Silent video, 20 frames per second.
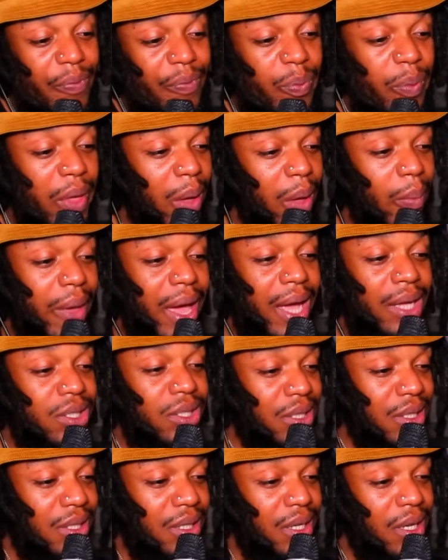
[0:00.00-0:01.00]

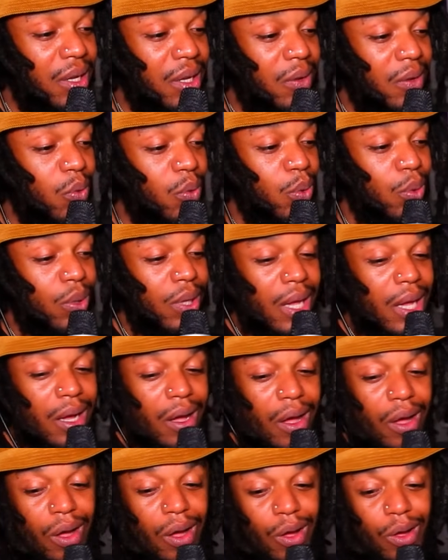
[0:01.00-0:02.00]
Imagine we were like,
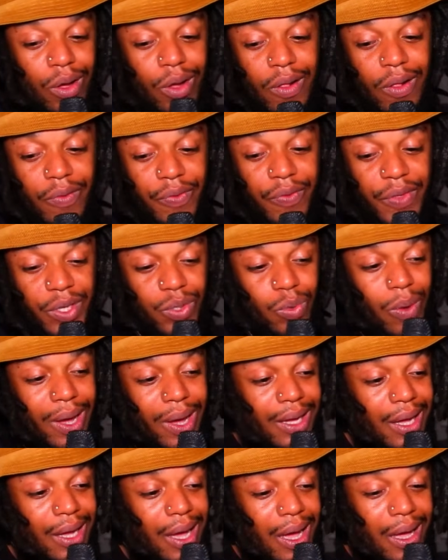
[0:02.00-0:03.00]
oh, this white
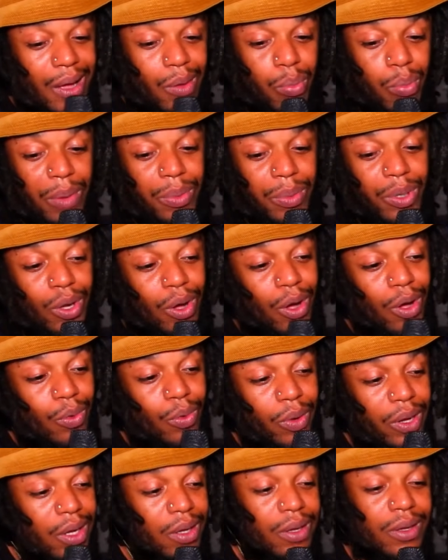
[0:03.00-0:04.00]
guy, Bobby
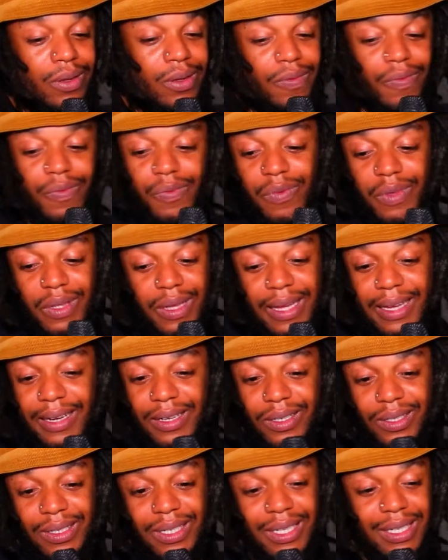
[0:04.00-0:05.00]
Caldwell, he
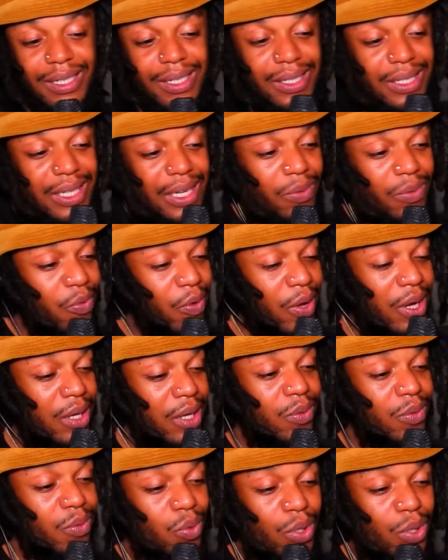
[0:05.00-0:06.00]
doesn't need to sing
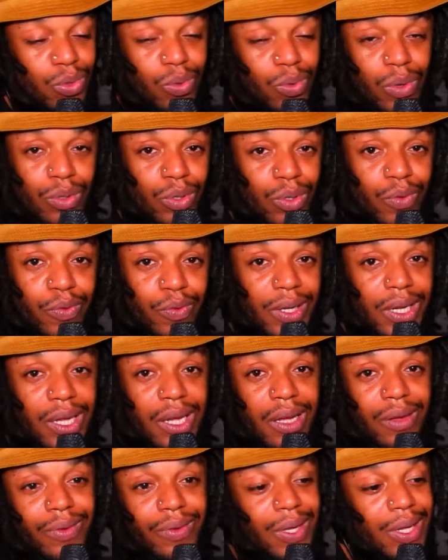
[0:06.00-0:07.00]
fucking What You Won't Do For
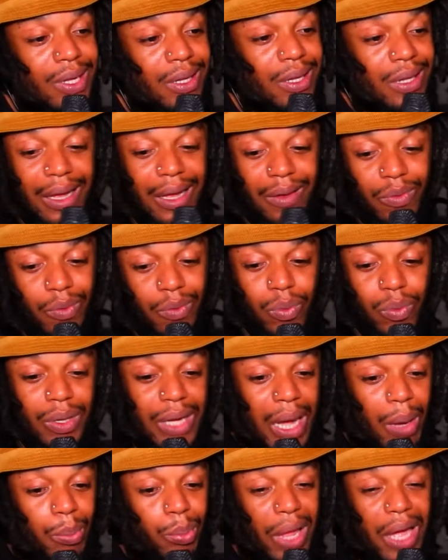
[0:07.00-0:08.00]
Love. Like, we got
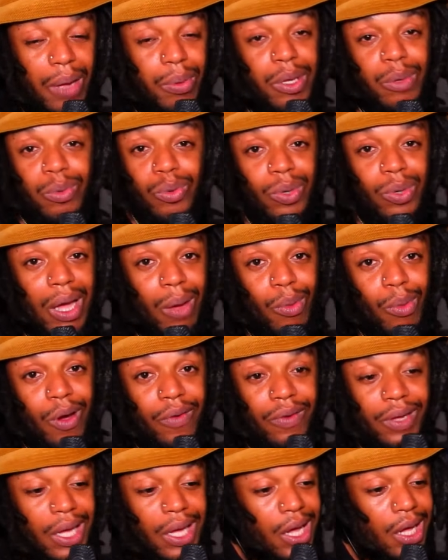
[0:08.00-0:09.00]
black people. We got Marvin
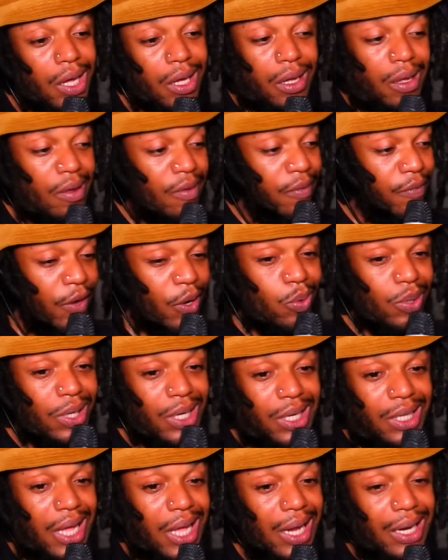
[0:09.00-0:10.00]
Gaye. Fuck, we need
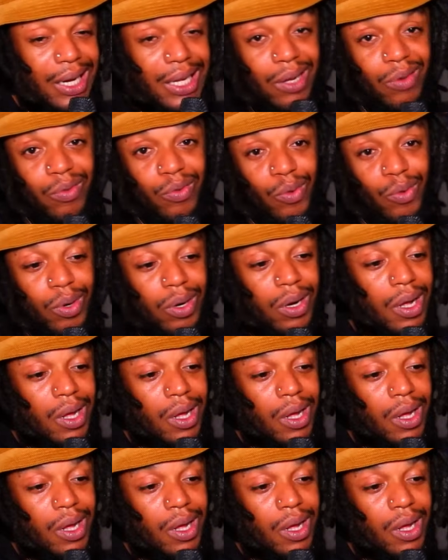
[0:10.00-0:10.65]
that nigga for.